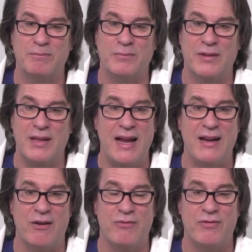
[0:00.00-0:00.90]

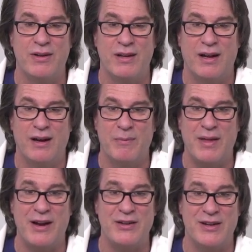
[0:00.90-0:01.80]
native,
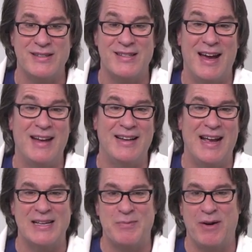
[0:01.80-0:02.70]
that it does that
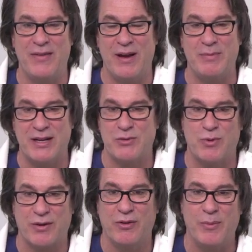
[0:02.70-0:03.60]
as part of the MDS
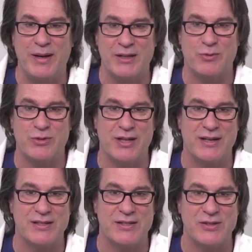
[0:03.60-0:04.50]
workflow because Rosetta
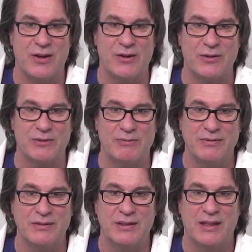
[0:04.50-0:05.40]
is installed.
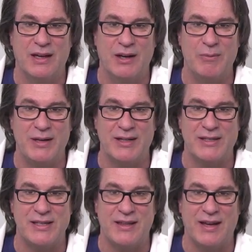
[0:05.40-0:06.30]
You can
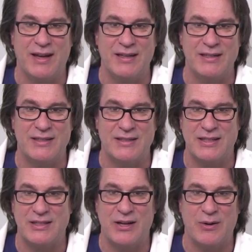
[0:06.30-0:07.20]
see that it's
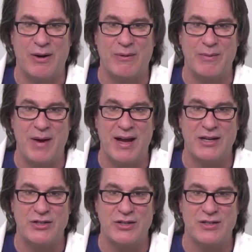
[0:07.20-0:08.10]
continuing on with the
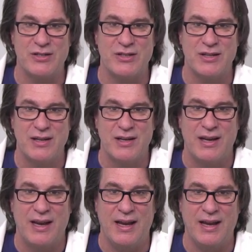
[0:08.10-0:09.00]
packages,
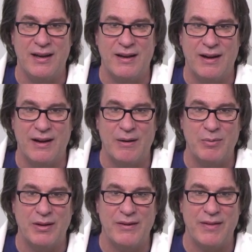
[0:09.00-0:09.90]
and I
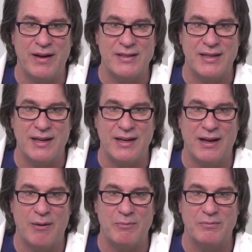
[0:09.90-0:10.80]
believe that it's hitting up